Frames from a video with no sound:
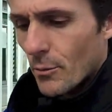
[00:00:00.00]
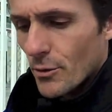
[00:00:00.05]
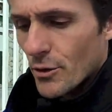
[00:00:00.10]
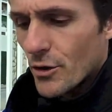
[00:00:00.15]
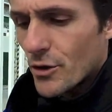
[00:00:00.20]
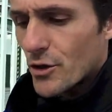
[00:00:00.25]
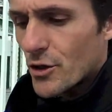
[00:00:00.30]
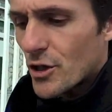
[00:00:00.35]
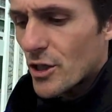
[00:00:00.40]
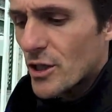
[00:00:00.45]
when
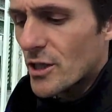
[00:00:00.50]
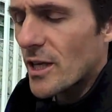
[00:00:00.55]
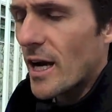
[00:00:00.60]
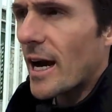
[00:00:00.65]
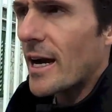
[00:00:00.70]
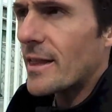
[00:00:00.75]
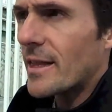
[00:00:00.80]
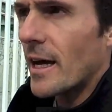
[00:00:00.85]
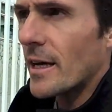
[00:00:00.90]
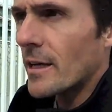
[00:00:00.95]
you
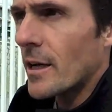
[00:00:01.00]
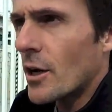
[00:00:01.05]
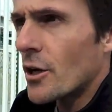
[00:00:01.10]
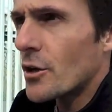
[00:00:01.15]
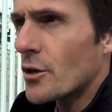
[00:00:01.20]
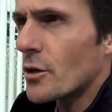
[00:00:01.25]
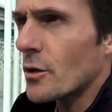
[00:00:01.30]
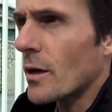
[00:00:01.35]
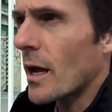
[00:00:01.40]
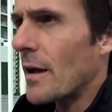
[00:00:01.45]
decide that
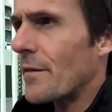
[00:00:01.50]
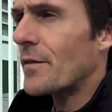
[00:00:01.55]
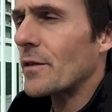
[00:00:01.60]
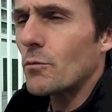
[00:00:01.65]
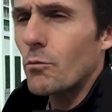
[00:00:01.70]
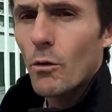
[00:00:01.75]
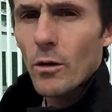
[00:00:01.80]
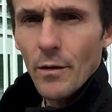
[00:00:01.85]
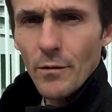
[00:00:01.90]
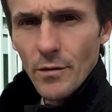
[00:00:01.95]
your life is
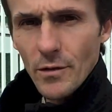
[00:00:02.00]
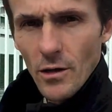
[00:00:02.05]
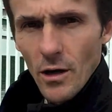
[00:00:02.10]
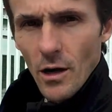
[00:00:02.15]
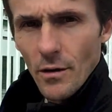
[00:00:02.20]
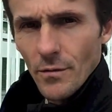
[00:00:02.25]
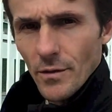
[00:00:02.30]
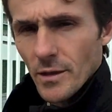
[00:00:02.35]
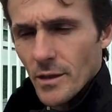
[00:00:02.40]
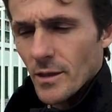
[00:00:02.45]
one of
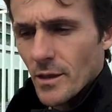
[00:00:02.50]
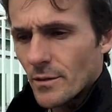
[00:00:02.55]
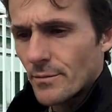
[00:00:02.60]
service.